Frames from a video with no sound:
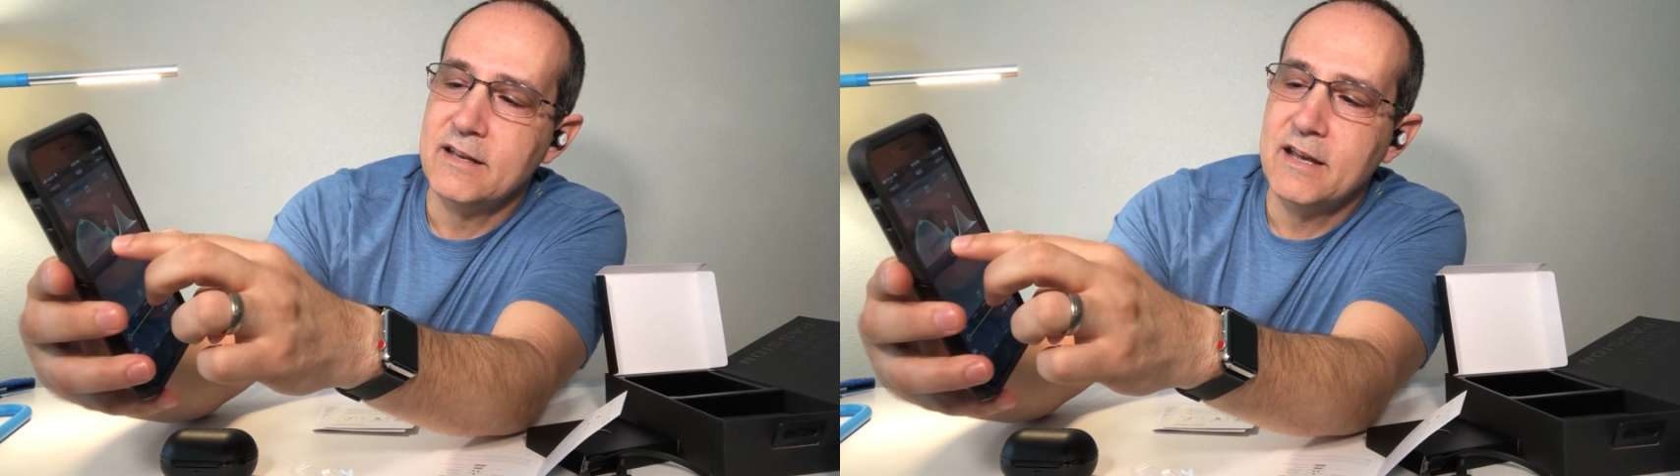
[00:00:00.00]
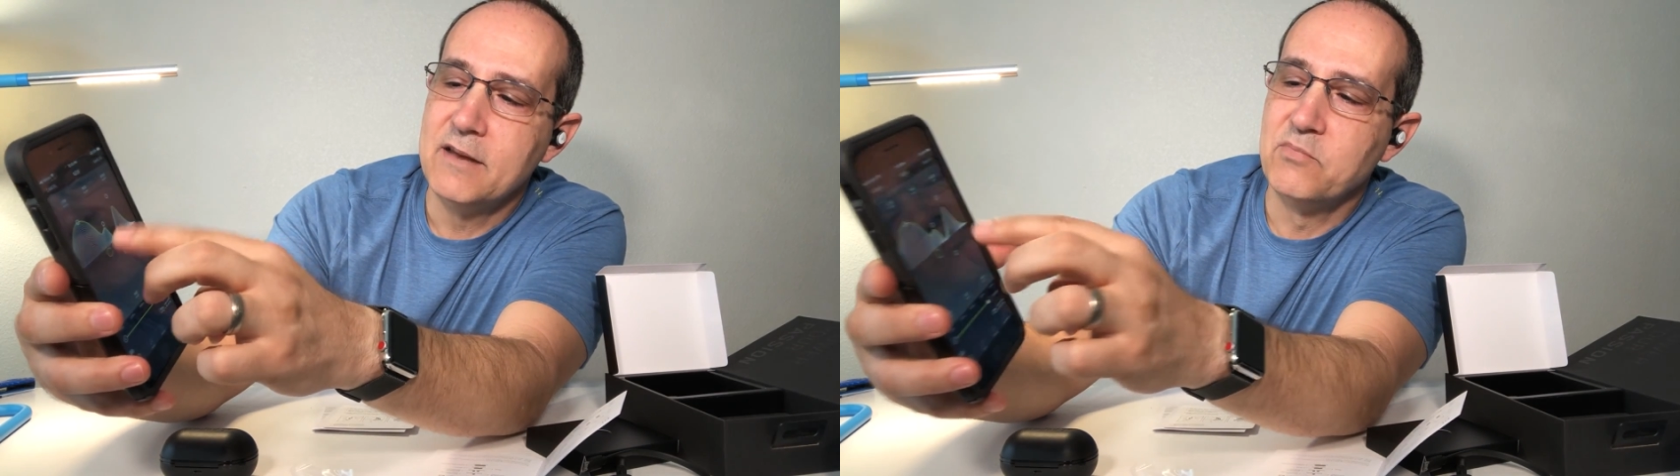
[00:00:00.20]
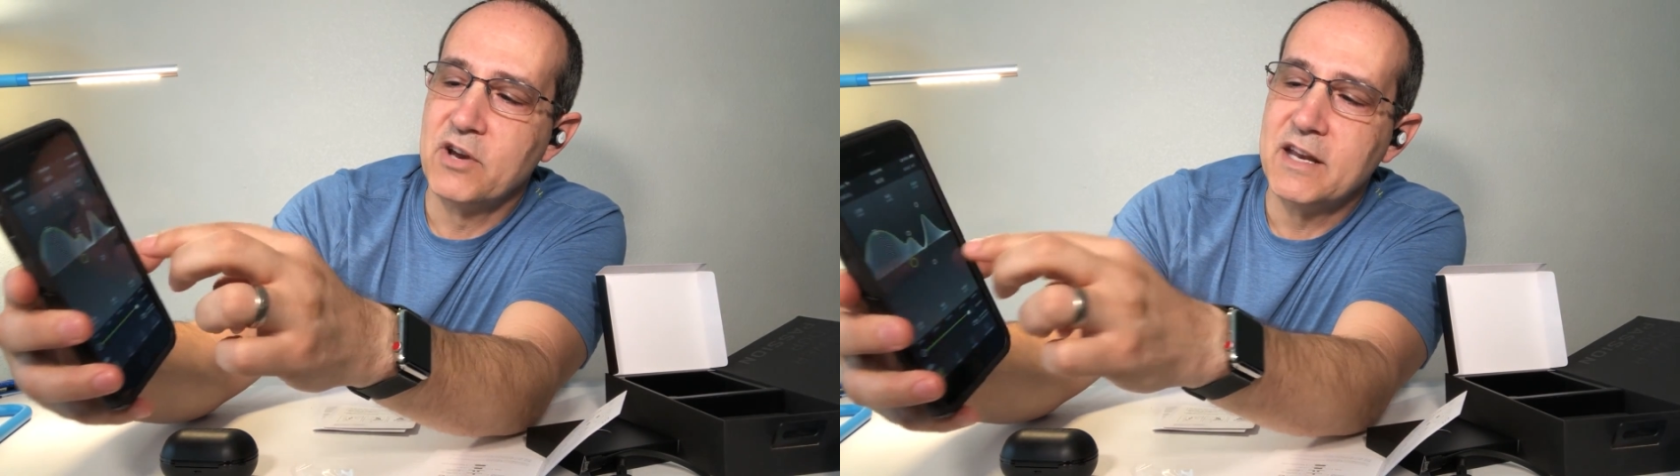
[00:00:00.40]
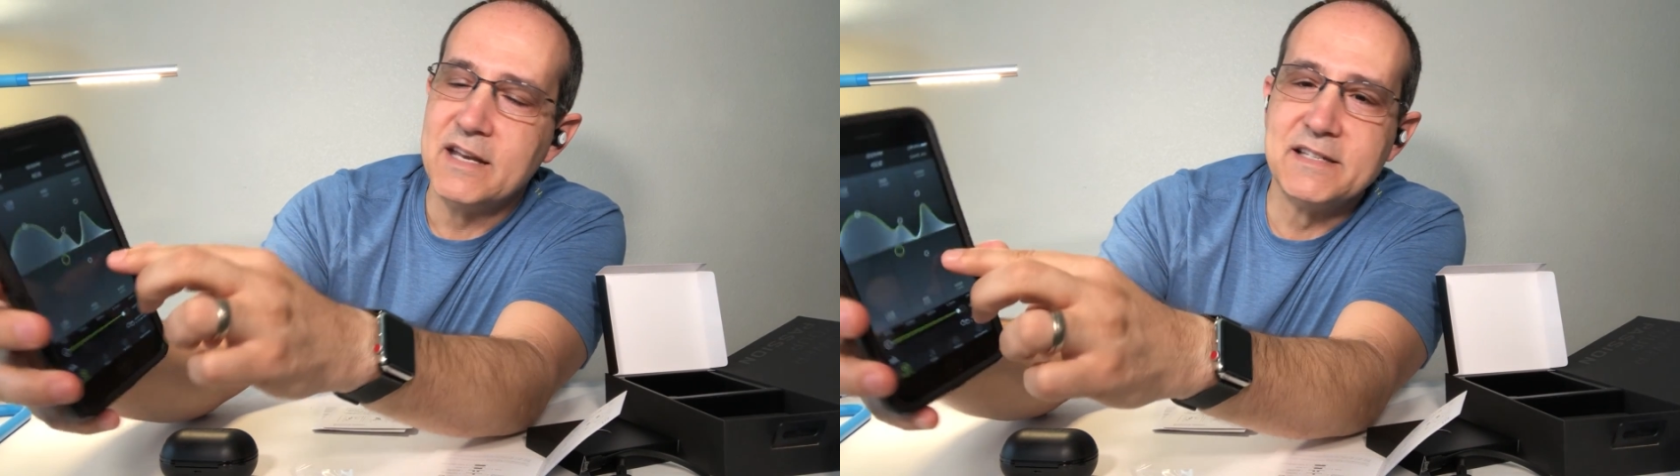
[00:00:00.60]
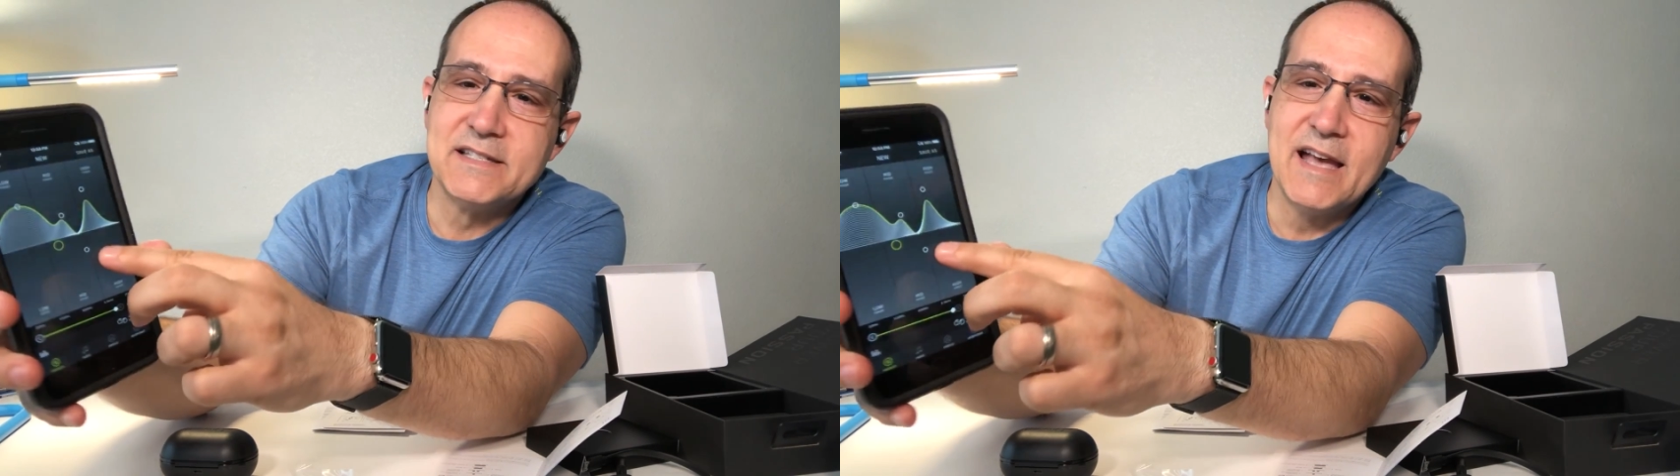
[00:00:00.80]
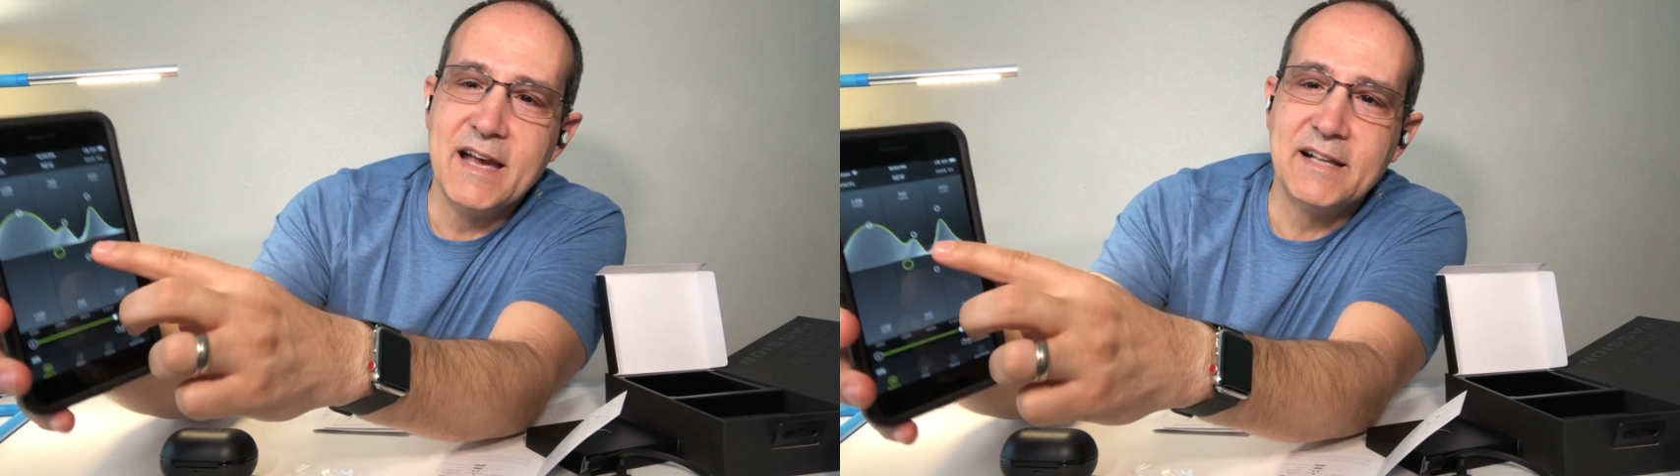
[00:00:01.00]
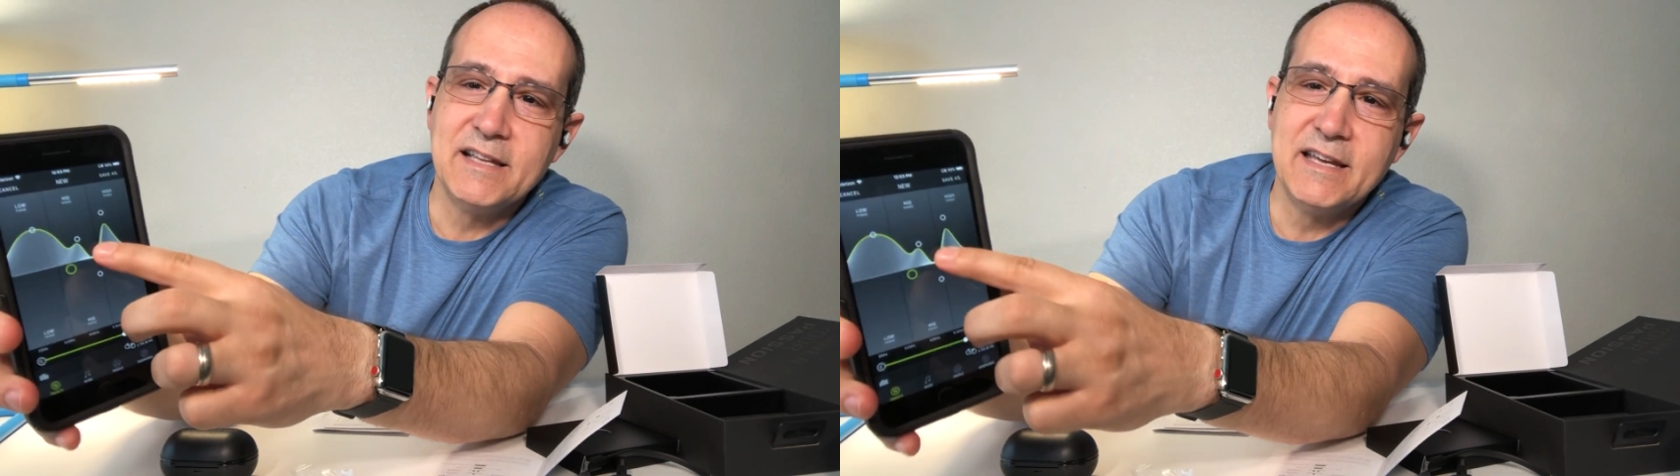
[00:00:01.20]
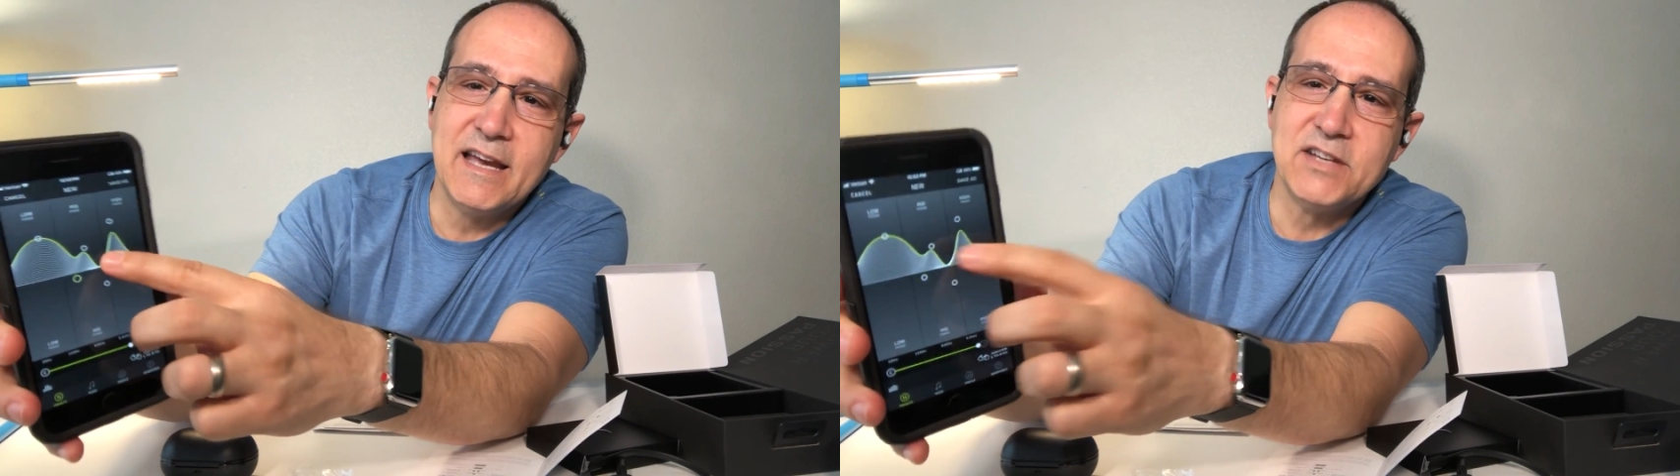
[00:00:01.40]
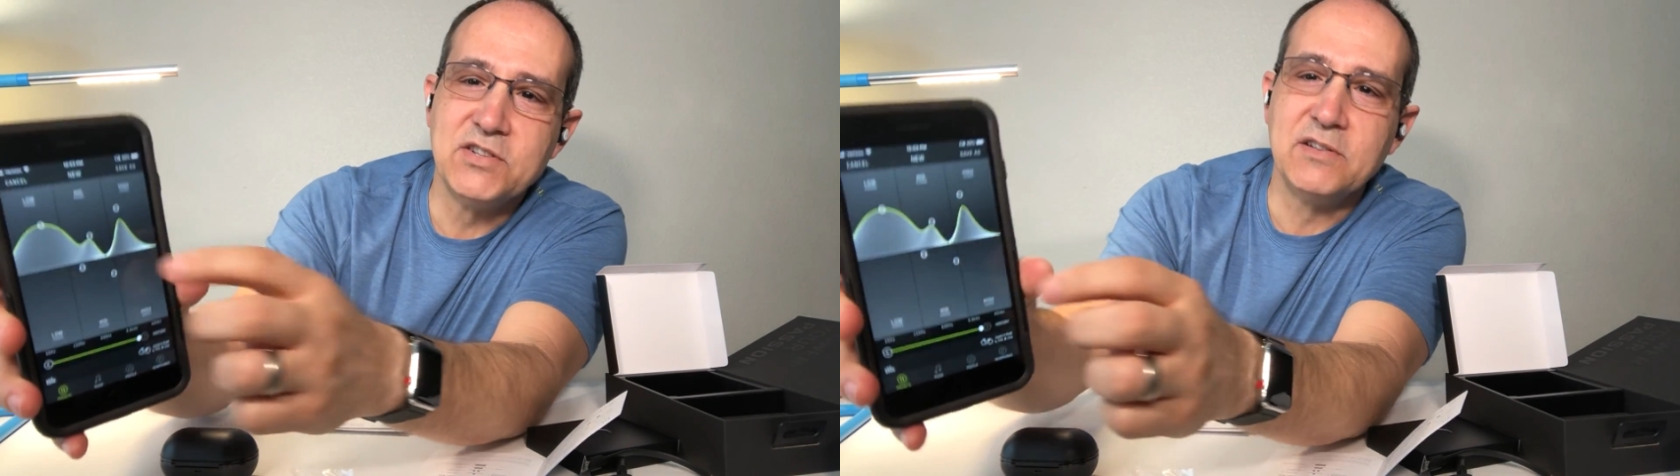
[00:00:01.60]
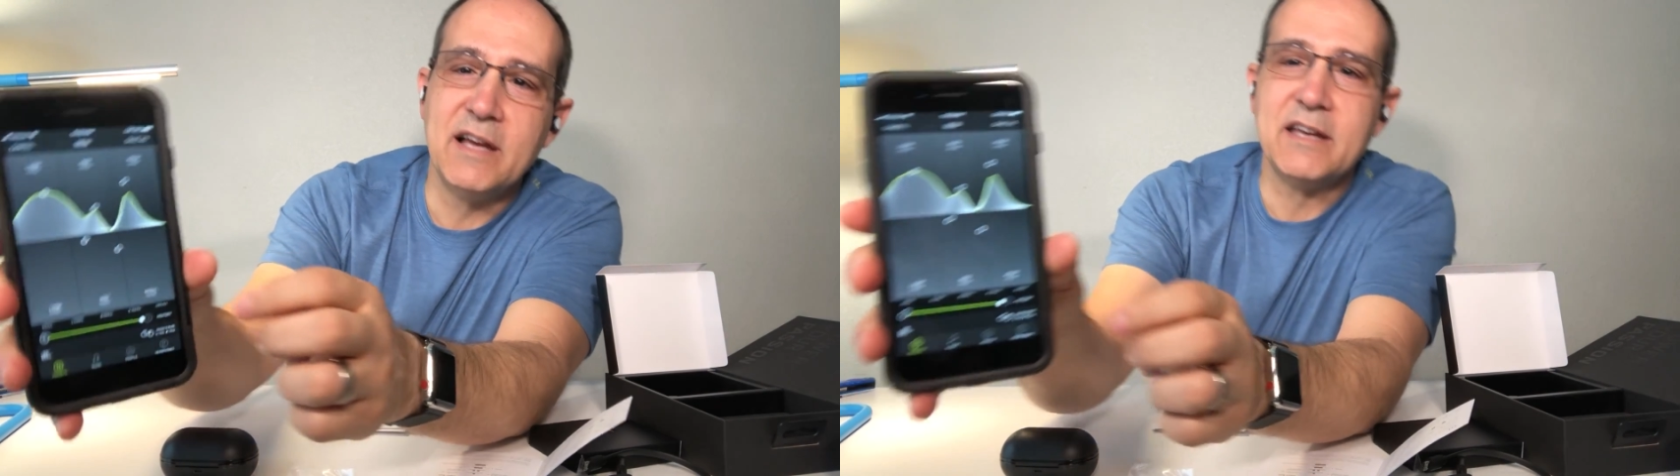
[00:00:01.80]
and bring it exactly as
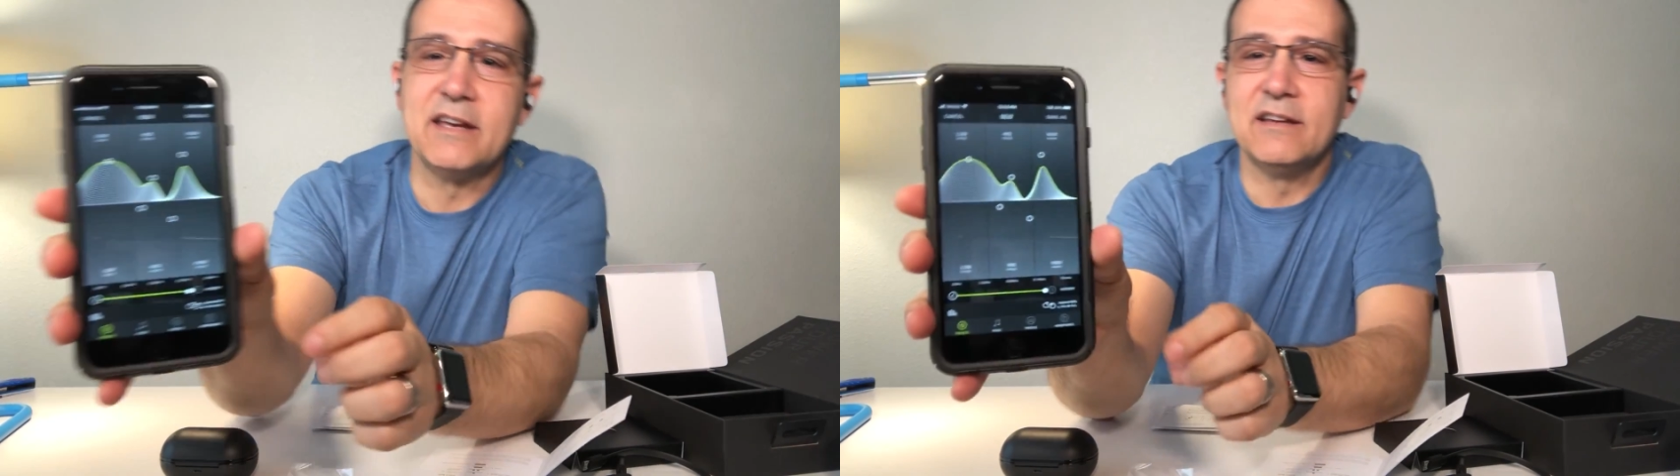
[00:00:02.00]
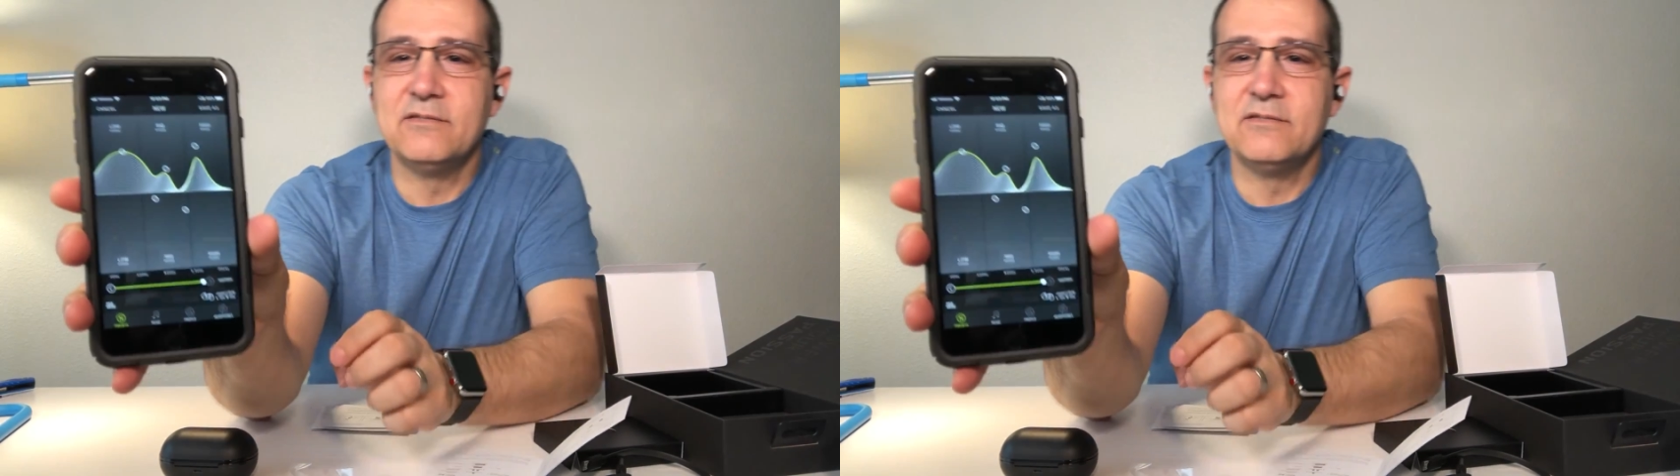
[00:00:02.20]
you like it,